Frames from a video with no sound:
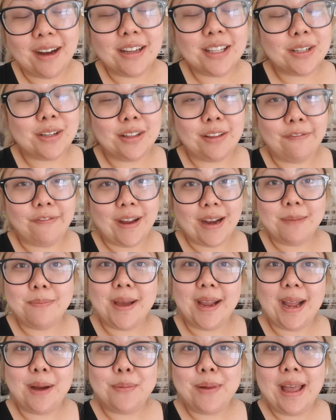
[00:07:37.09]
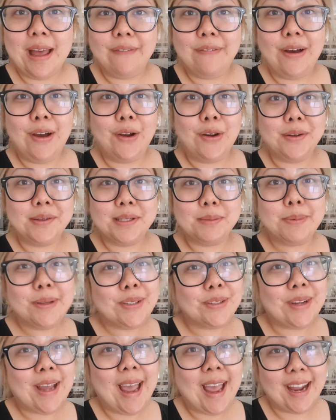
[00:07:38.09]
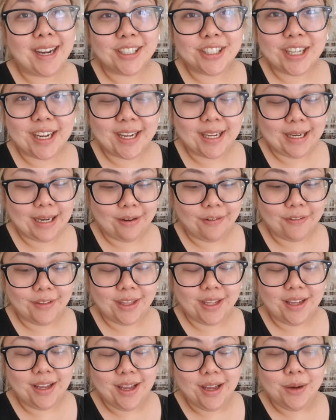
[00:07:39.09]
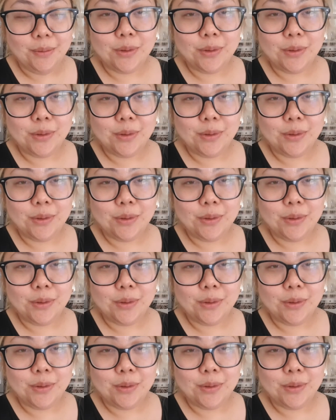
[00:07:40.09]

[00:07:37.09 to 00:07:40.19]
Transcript: It's called the Fanny Pack, and we have our own special handshake and everything,